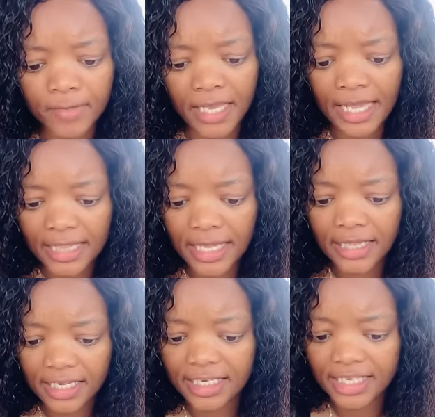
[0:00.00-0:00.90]
And then
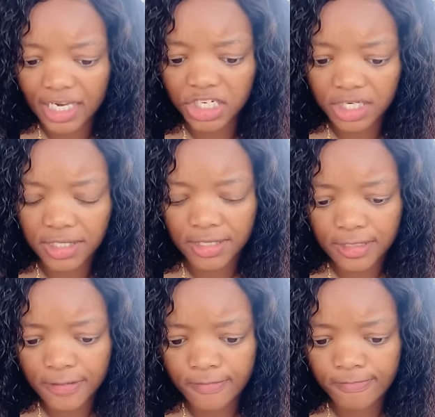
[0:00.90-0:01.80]
there's
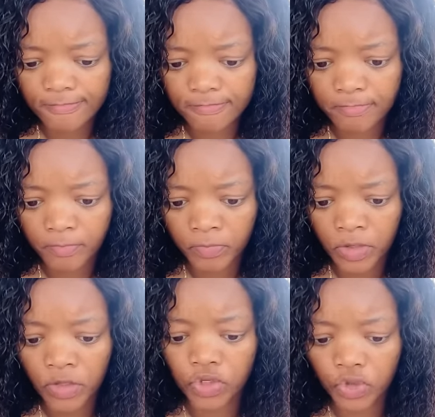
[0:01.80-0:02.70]
sessions.
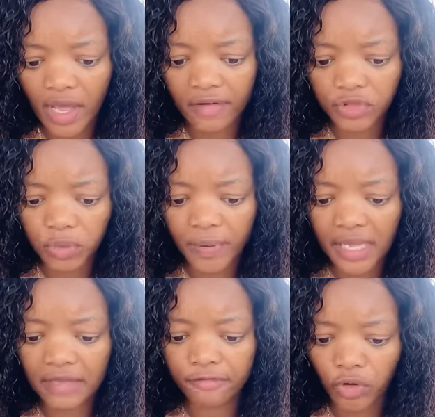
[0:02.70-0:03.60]
Do you have to
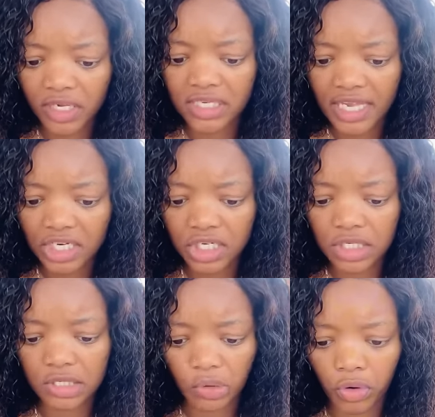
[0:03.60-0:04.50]
pay for e
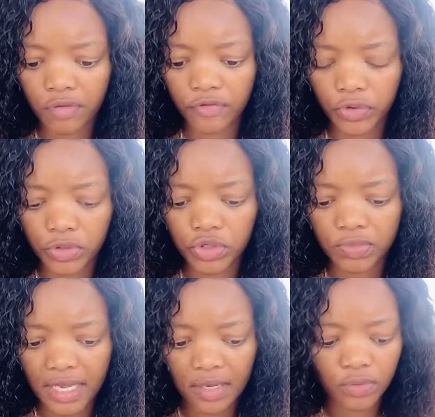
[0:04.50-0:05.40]
sessions in order for you to
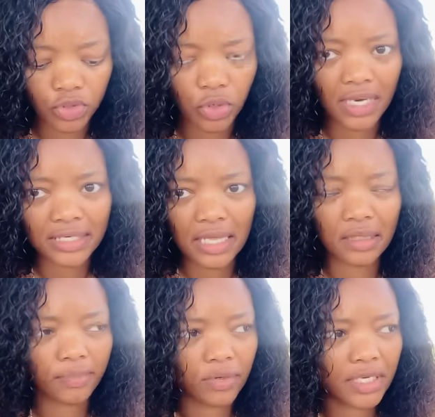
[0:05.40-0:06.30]
be able to attend
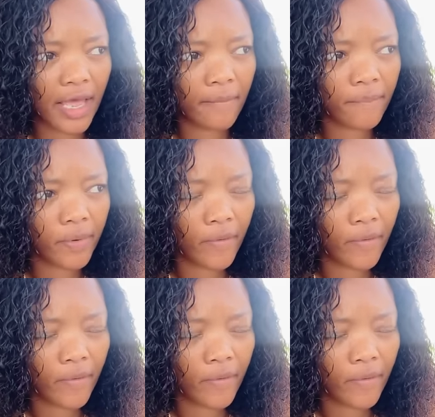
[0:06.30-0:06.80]
the boot camp?